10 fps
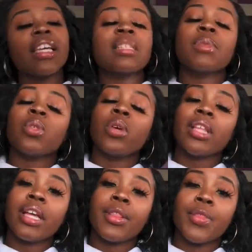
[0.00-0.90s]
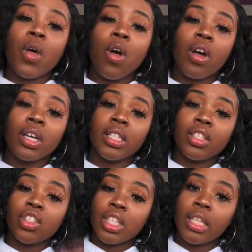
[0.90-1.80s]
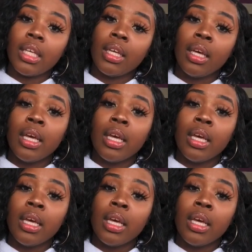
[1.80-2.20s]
it's between like a thong and a cheeky.